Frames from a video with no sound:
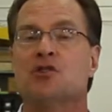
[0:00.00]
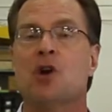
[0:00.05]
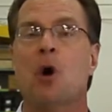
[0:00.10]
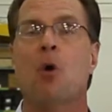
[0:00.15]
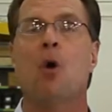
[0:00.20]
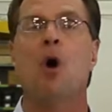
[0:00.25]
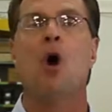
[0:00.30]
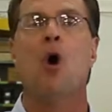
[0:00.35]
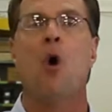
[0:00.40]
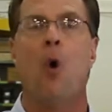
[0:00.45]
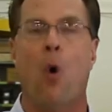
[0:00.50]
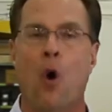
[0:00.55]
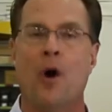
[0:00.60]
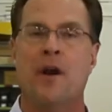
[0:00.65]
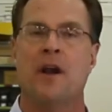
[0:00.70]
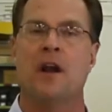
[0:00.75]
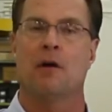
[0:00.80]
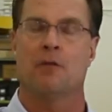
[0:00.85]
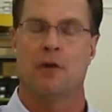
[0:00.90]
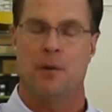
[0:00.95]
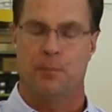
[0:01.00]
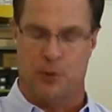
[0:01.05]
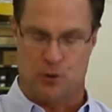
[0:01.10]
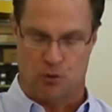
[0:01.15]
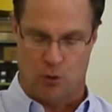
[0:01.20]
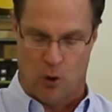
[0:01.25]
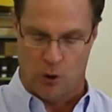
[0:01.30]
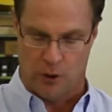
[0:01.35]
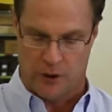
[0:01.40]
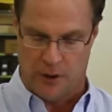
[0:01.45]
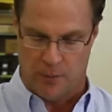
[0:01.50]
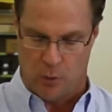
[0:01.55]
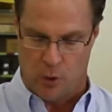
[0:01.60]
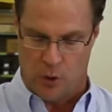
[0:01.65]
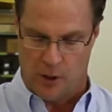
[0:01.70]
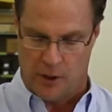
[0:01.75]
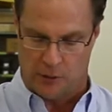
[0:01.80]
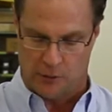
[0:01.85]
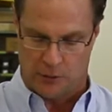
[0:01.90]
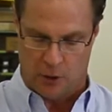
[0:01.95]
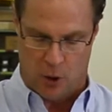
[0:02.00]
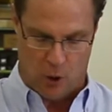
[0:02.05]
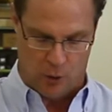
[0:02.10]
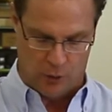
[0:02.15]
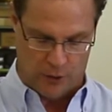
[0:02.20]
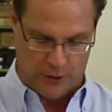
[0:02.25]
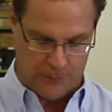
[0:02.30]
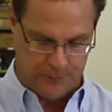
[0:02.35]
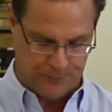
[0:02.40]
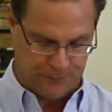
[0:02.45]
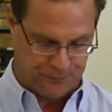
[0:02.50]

So ordinary petroleum oil only.